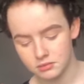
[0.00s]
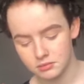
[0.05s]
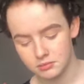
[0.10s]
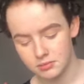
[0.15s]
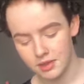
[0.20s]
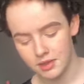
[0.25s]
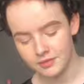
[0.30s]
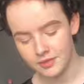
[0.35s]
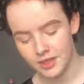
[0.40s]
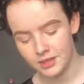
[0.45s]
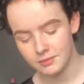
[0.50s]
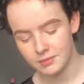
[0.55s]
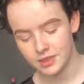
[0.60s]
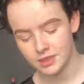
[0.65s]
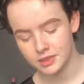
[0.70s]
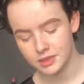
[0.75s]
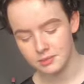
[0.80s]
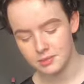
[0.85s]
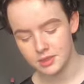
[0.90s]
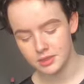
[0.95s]
But I've had
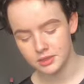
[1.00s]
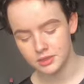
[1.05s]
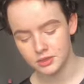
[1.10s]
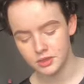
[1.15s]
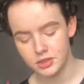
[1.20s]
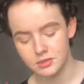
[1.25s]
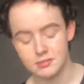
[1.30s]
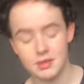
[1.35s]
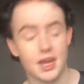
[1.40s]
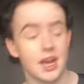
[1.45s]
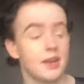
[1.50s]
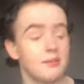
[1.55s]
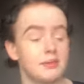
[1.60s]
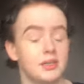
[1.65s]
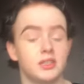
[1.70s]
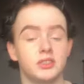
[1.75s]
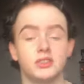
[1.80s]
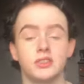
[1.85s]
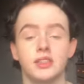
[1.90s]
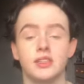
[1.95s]
mixed opinions on it, but I
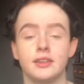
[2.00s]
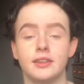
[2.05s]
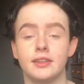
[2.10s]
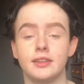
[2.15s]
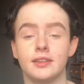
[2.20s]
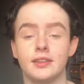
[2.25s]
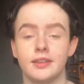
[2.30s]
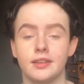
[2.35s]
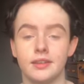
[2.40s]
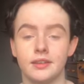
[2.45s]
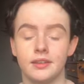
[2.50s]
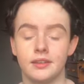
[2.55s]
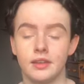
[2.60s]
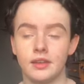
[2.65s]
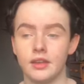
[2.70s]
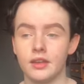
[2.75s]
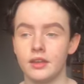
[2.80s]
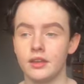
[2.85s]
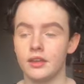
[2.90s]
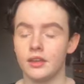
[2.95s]
personally like
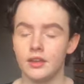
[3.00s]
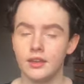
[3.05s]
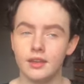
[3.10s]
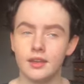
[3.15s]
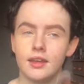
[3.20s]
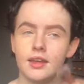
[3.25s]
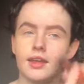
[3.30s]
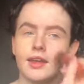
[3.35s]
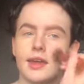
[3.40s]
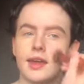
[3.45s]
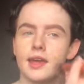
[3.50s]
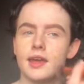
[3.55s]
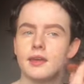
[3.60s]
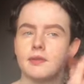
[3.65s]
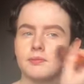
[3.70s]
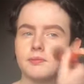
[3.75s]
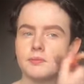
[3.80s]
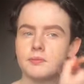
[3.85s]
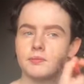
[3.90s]
it.